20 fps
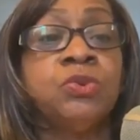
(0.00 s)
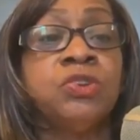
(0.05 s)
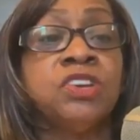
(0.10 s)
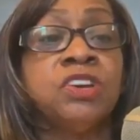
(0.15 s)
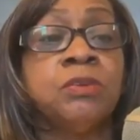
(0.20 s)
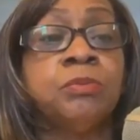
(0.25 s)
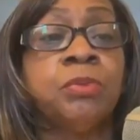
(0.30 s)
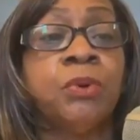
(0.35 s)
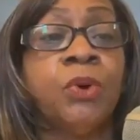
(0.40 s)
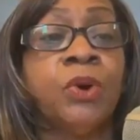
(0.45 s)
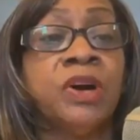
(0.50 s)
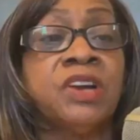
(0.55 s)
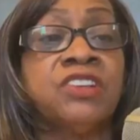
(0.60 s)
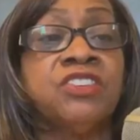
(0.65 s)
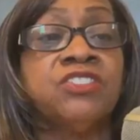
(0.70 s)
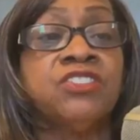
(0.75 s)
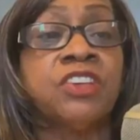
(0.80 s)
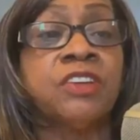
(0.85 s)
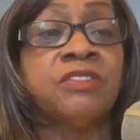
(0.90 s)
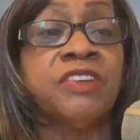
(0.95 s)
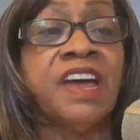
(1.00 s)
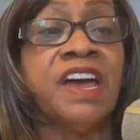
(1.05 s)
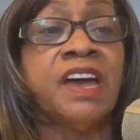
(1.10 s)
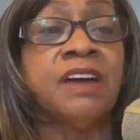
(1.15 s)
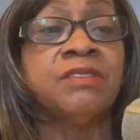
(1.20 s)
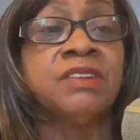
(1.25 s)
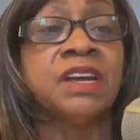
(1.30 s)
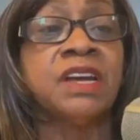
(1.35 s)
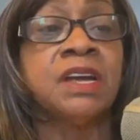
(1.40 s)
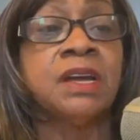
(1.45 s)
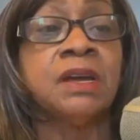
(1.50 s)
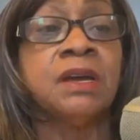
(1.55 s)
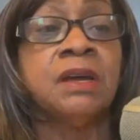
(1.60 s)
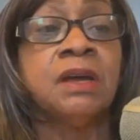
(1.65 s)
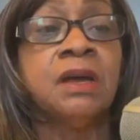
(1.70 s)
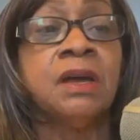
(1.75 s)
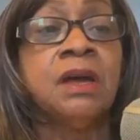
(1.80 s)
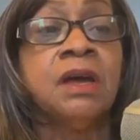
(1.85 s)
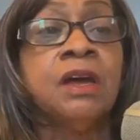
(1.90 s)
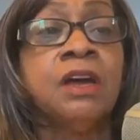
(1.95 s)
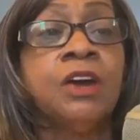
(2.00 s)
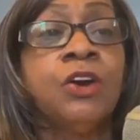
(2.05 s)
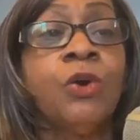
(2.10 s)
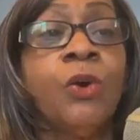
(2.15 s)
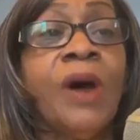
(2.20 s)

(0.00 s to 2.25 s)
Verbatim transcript: the importance of having